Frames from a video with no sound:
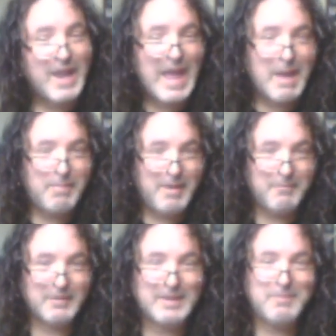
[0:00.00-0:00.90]
happy
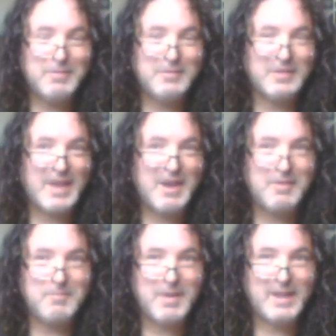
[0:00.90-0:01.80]
with them using Harry
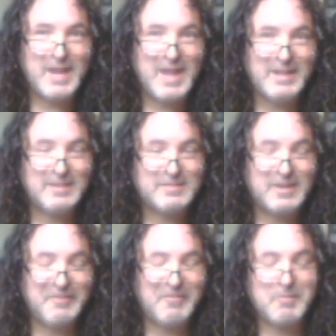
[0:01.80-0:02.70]
Mudd in
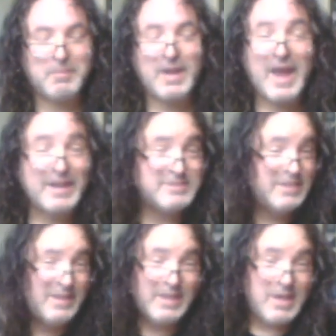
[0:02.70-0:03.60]
Discovery, but I
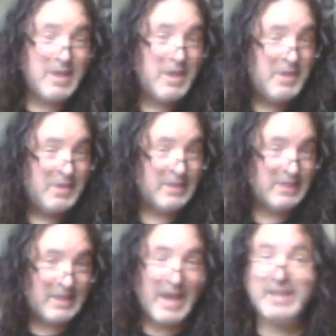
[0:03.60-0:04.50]
actually
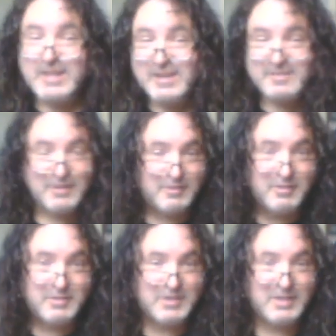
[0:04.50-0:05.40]
liked his
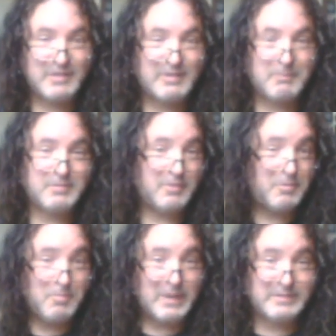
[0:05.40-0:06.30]
inclusion in this episode to
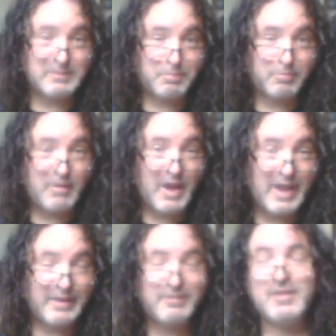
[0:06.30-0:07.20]
my
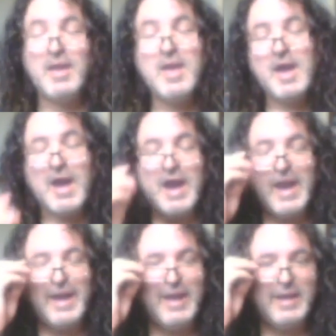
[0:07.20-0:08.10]
surprise.
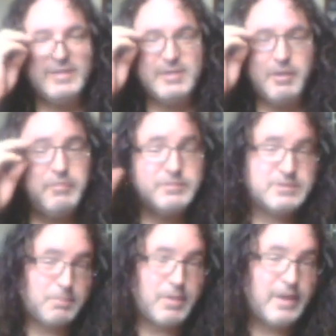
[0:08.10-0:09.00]
Uh, so it was
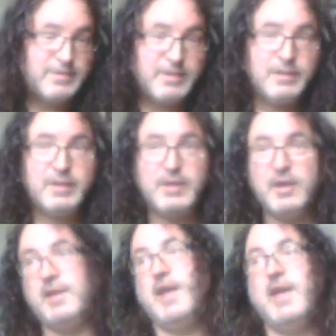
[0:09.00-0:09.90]
surprisingly good.
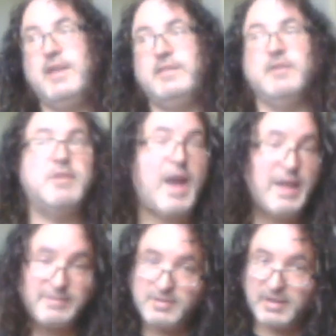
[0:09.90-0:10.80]
Uh, there, I
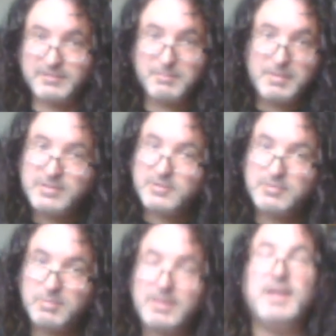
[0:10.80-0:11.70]
still had some issues
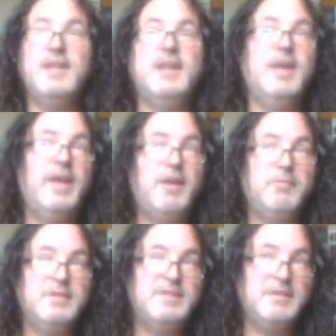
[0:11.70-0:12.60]
with it. Uh, I
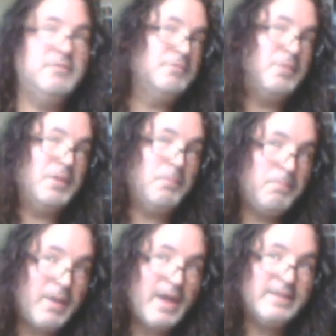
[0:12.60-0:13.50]
wouldn't say it was one of the
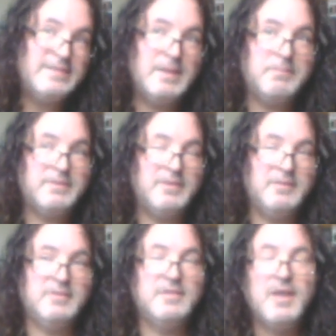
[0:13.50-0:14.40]
best episodes,